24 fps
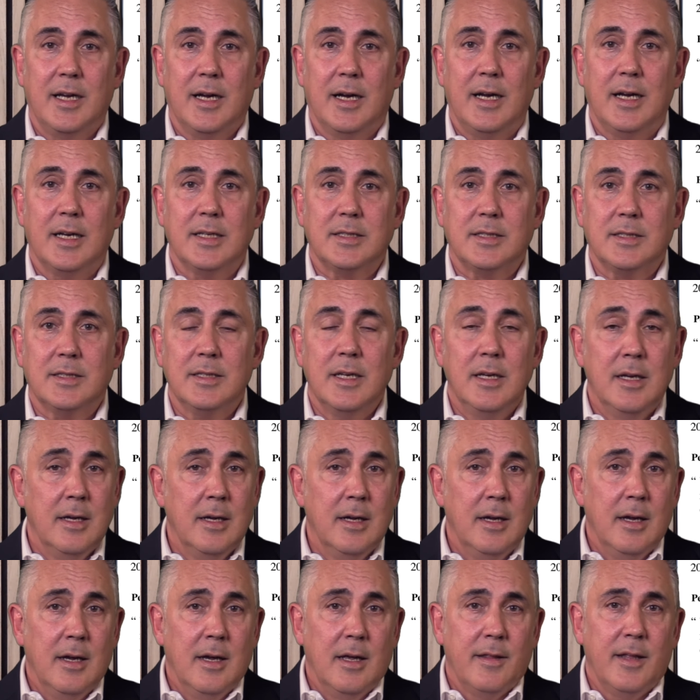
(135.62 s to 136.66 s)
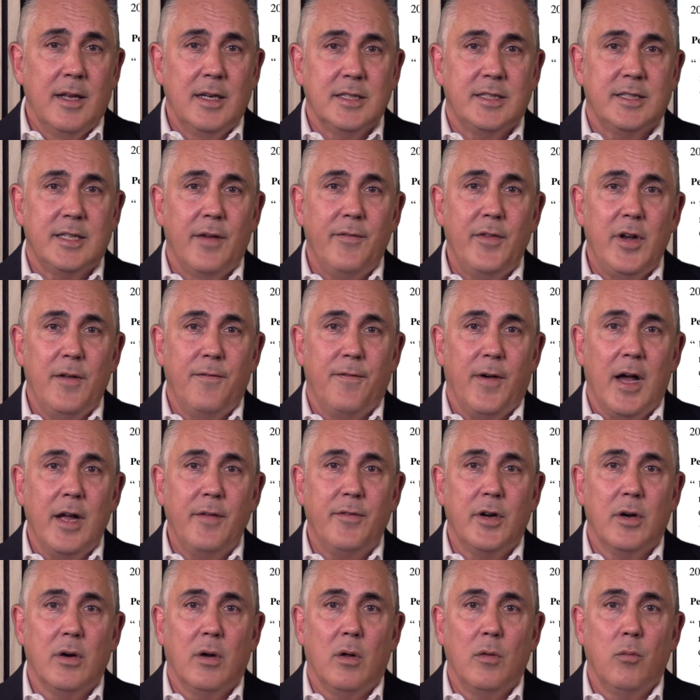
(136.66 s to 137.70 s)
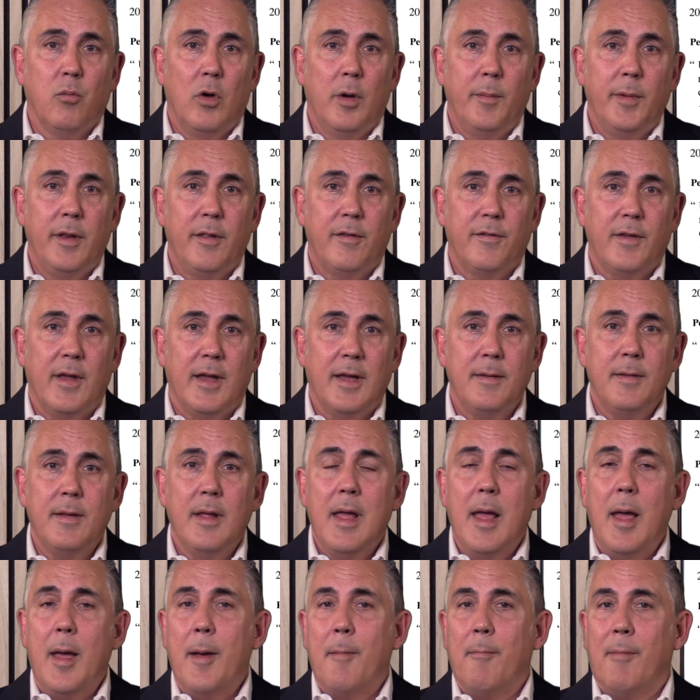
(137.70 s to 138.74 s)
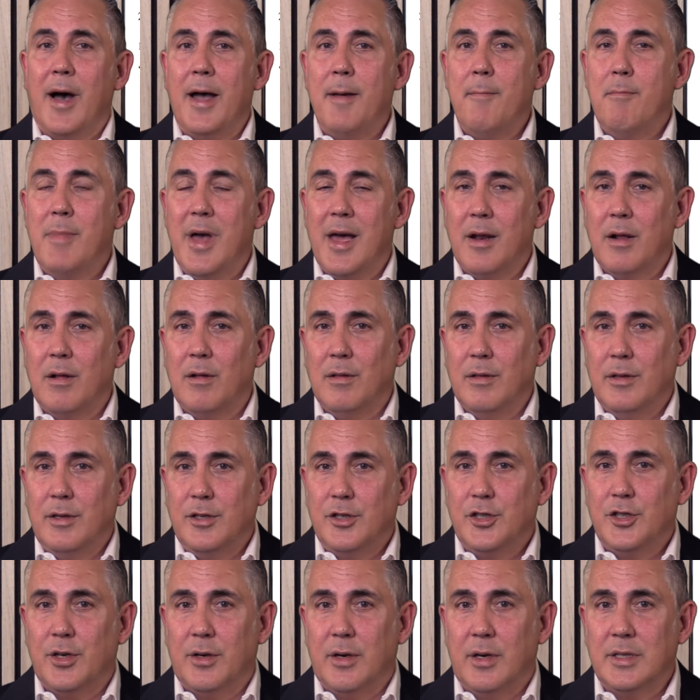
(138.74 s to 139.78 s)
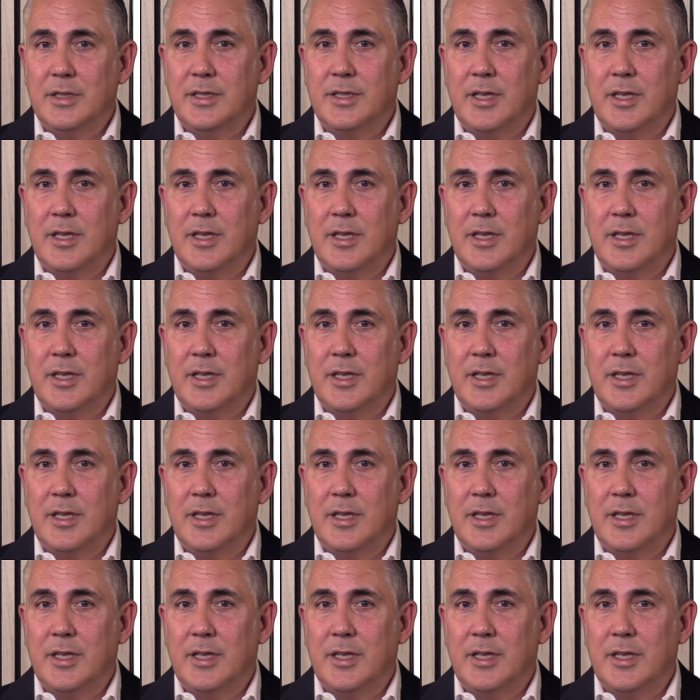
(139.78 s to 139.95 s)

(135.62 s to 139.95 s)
costs." Then a 75-year-old woman said, "My medical insurance